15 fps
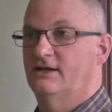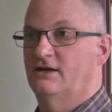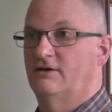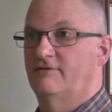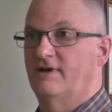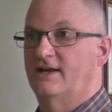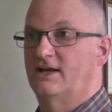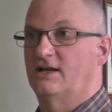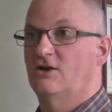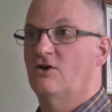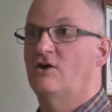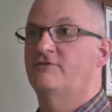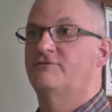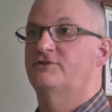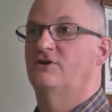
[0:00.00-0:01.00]
I've had a
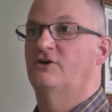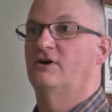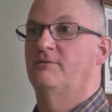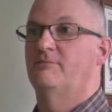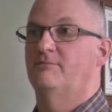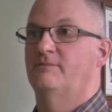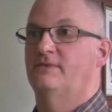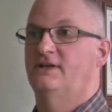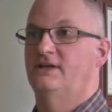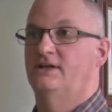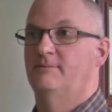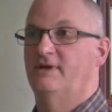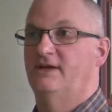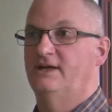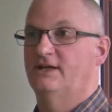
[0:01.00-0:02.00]
lifetime in
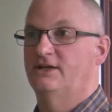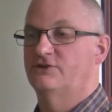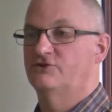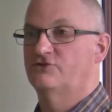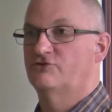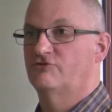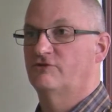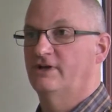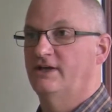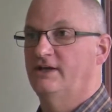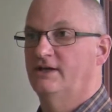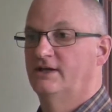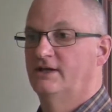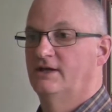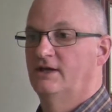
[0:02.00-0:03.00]
the meat industry
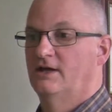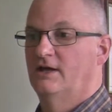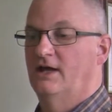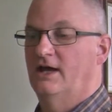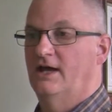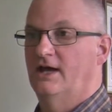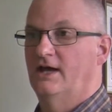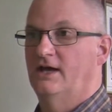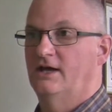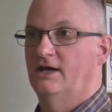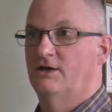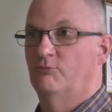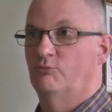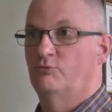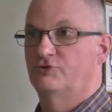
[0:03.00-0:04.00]

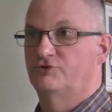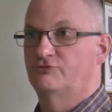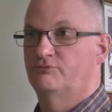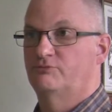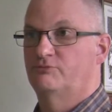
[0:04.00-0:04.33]
and was